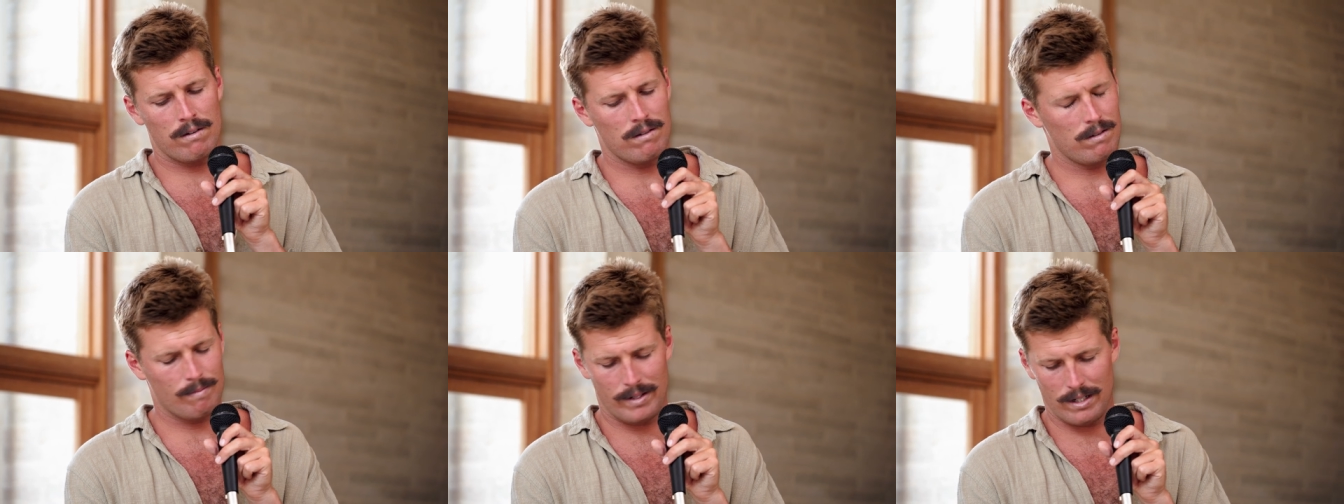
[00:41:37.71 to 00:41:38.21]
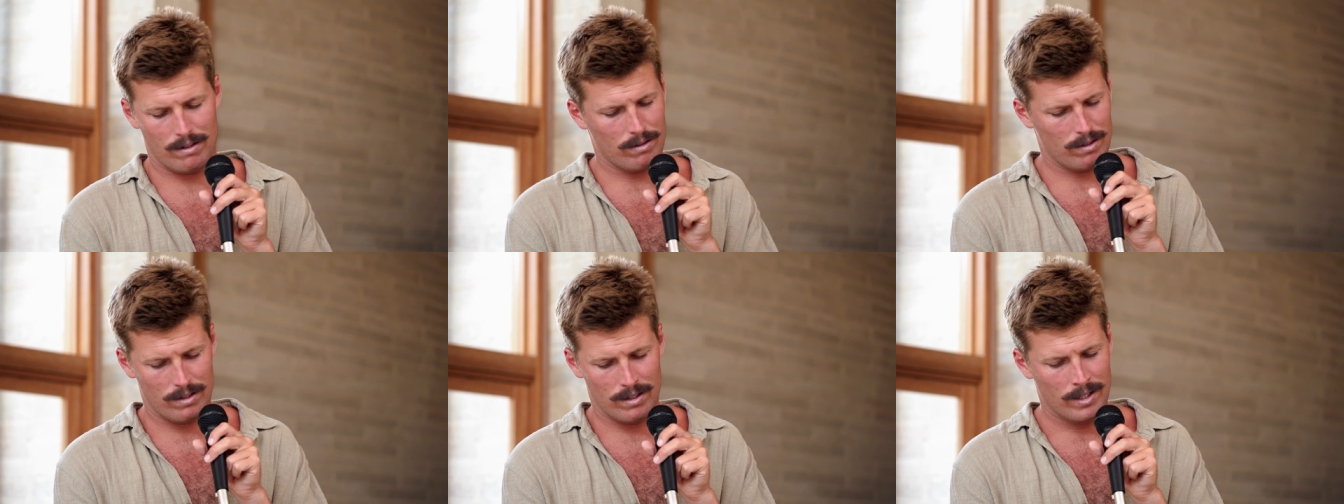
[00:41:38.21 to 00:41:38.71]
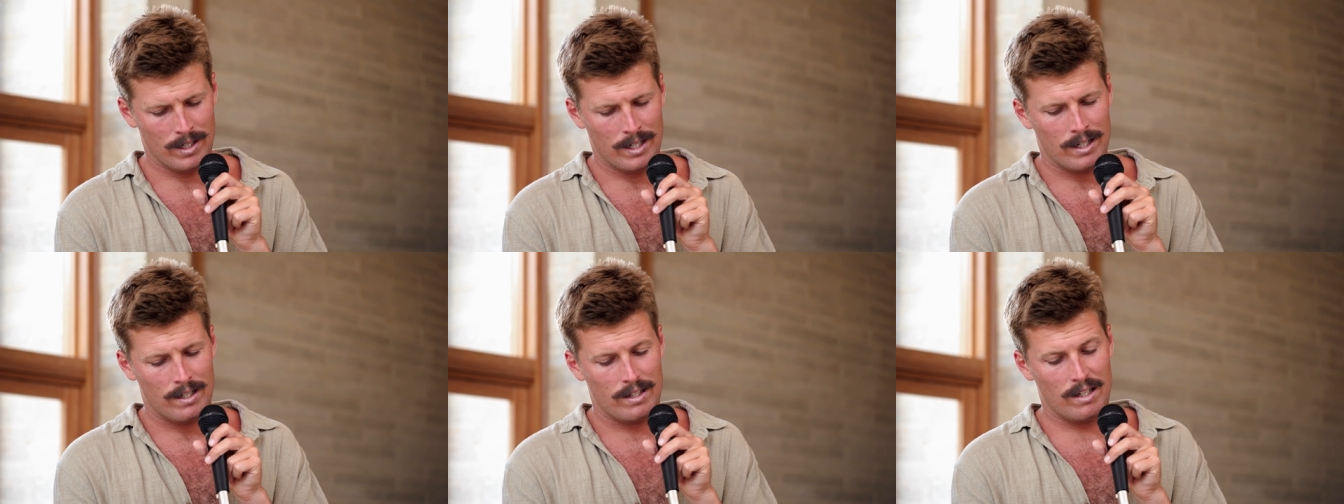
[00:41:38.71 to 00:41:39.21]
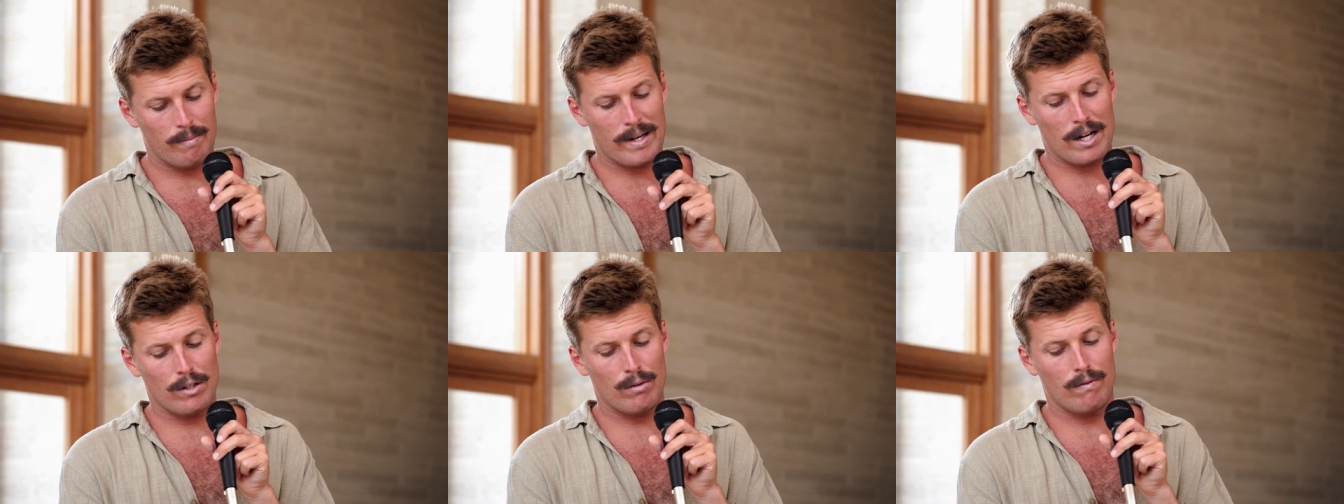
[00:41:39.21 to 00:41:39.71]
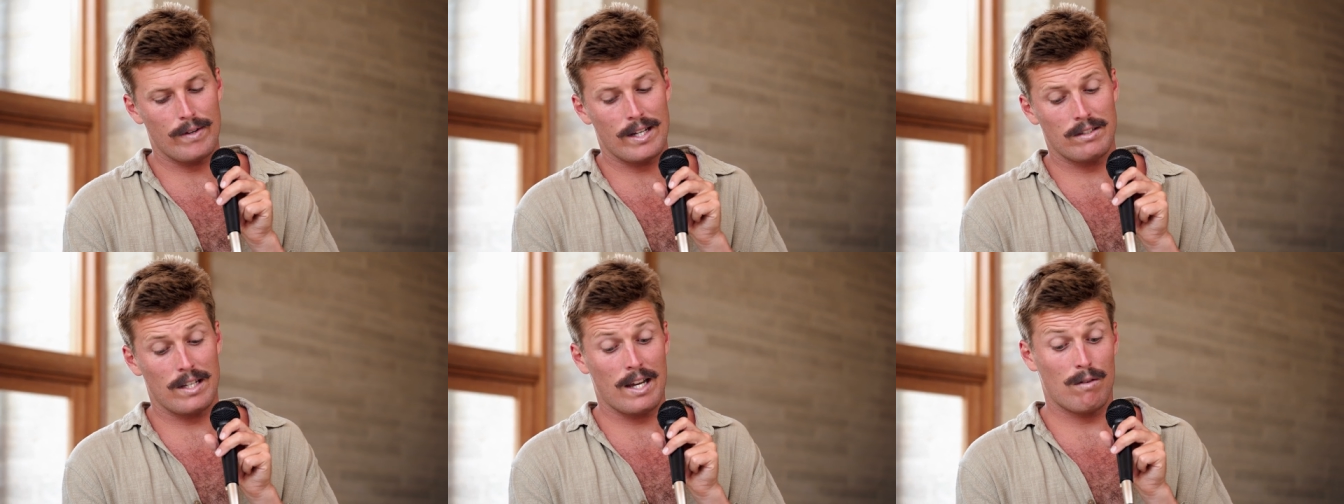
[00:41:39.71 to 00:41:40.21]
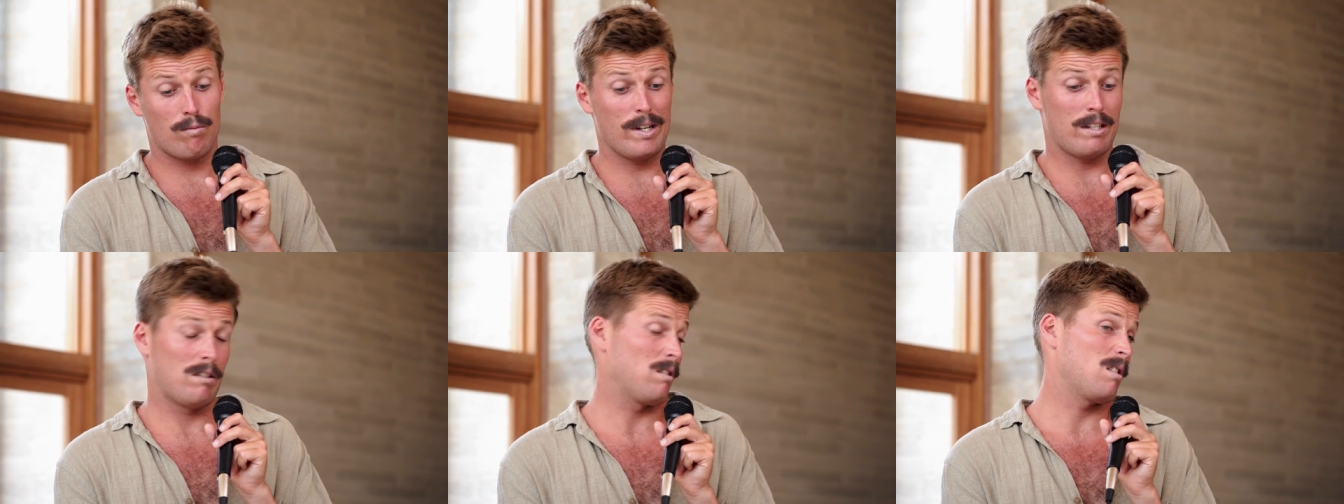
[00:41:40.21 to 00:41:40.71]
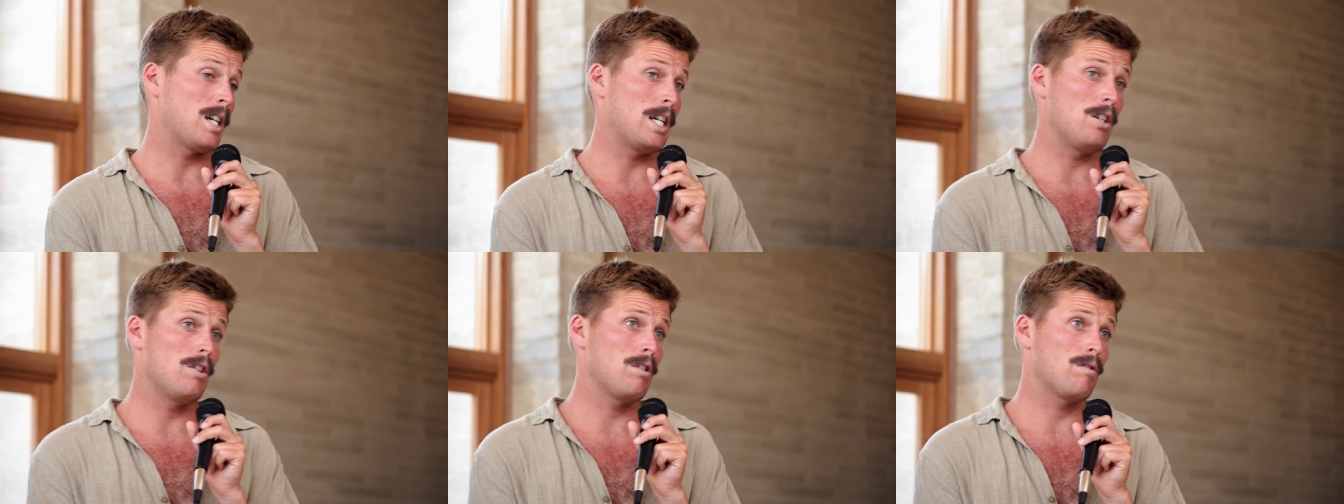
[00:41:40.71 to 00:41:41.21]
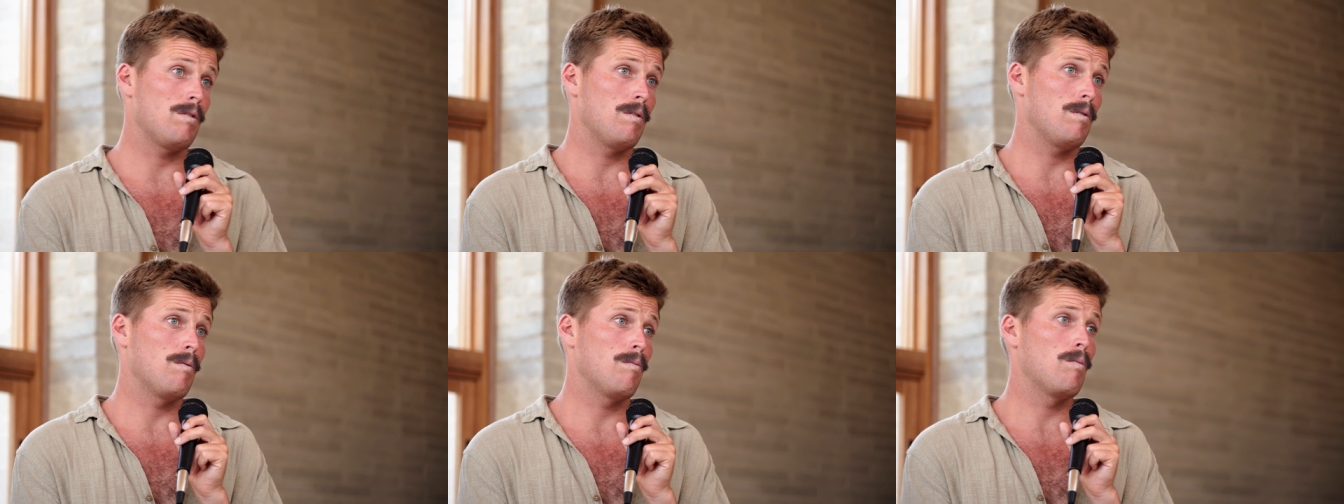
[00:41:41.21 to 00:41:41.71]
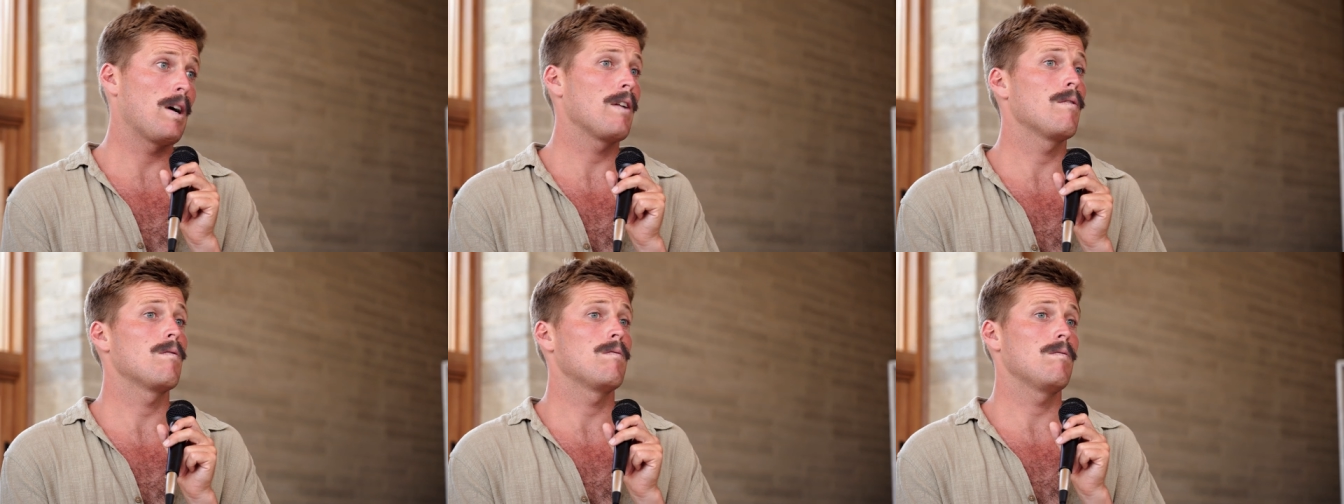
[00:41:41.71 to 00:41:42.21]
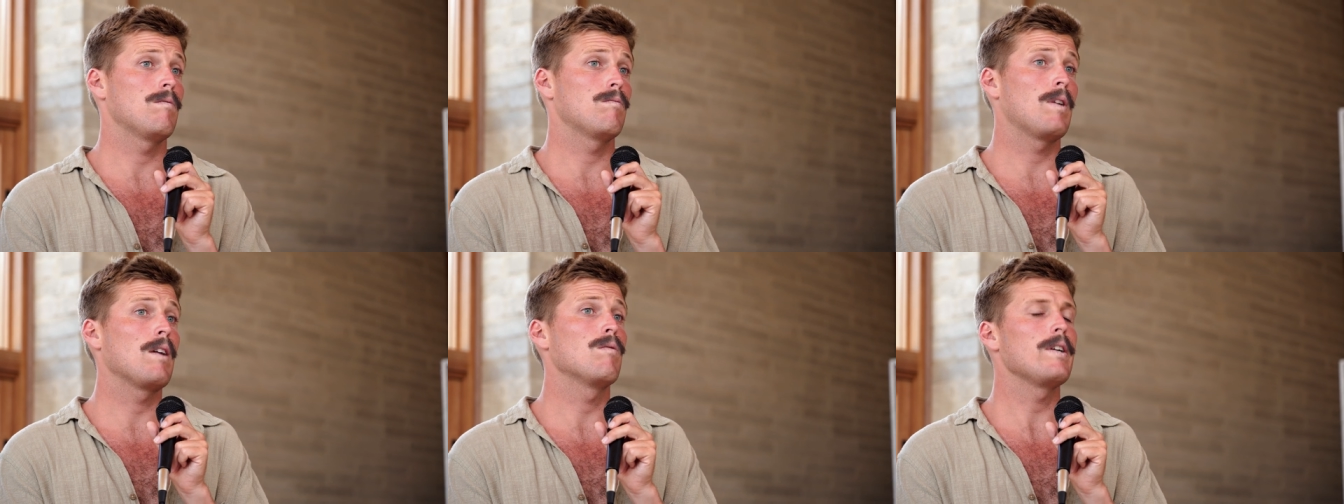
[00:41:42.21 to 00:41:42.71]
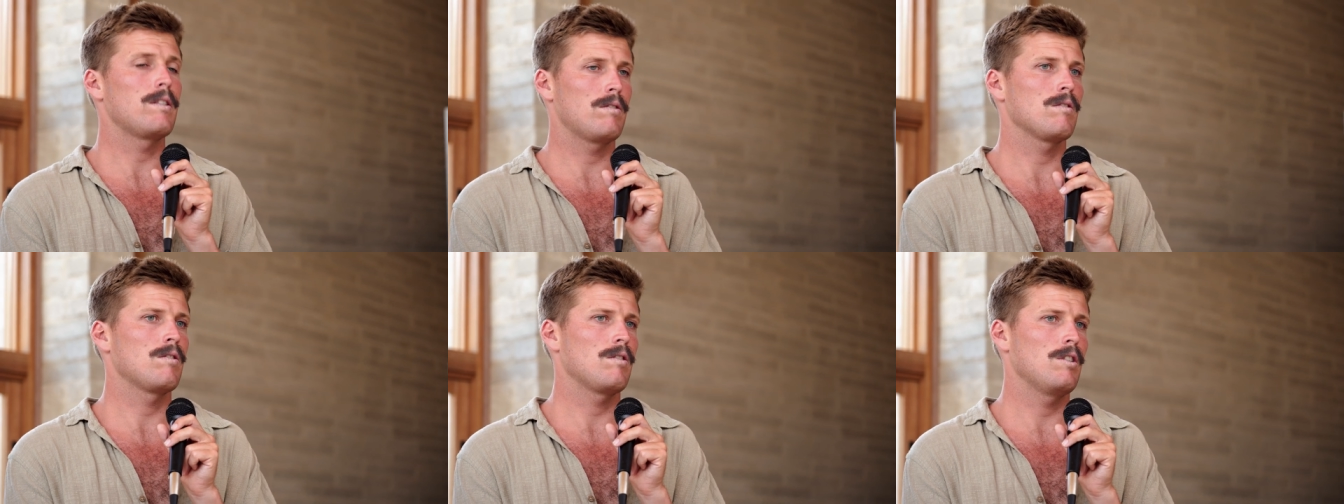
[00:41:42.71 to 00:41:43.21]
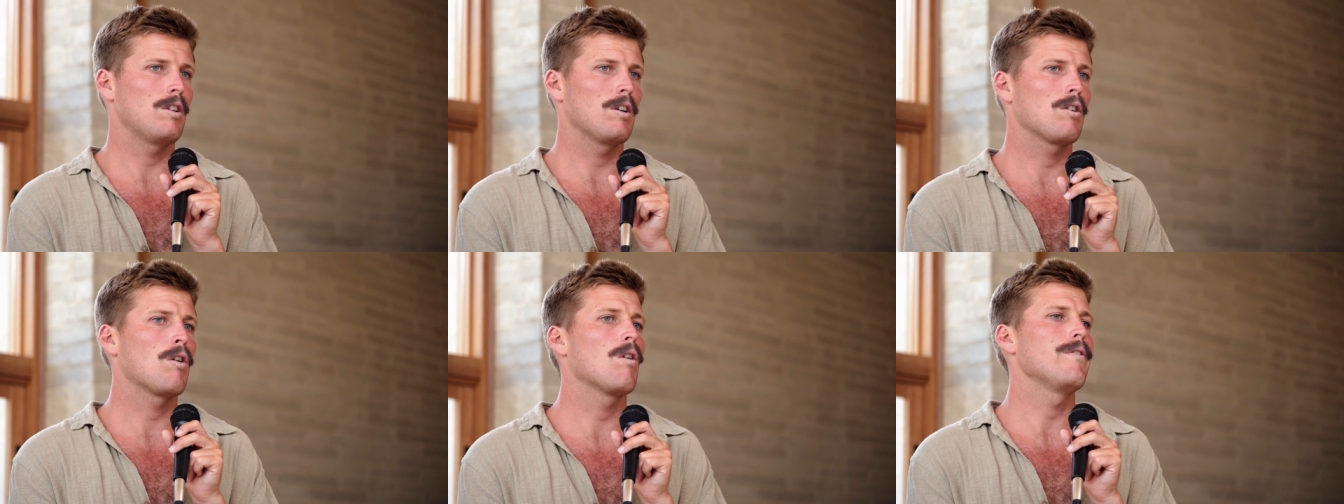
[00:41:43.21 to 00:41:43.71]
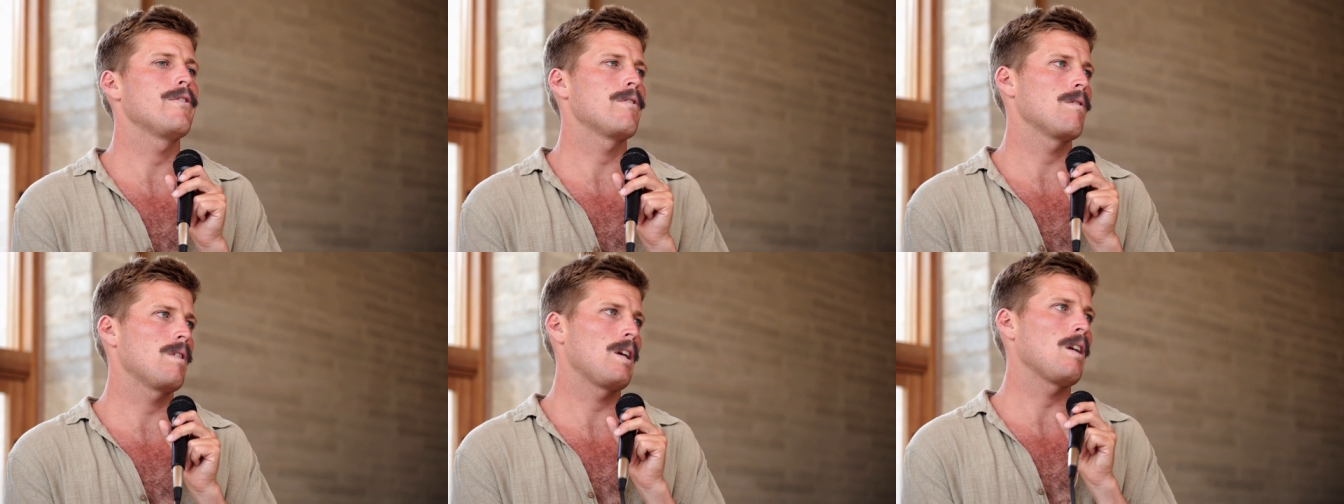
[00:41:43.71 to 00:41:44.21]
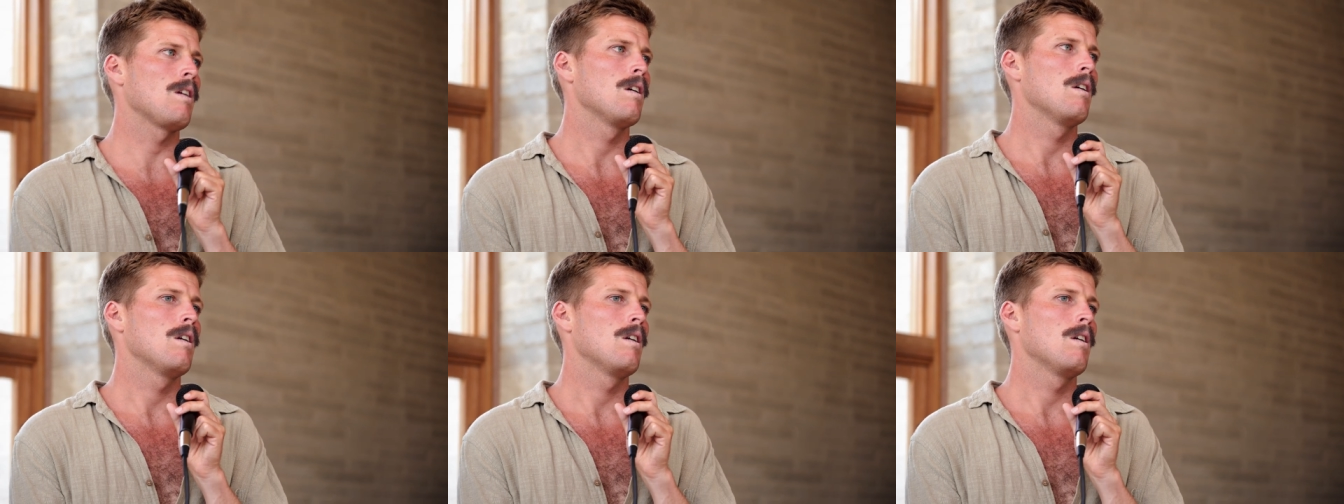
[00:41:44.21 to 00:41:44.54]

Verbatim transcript: oh, the amount you invest and risk, and you just run run risks, you know, constantly,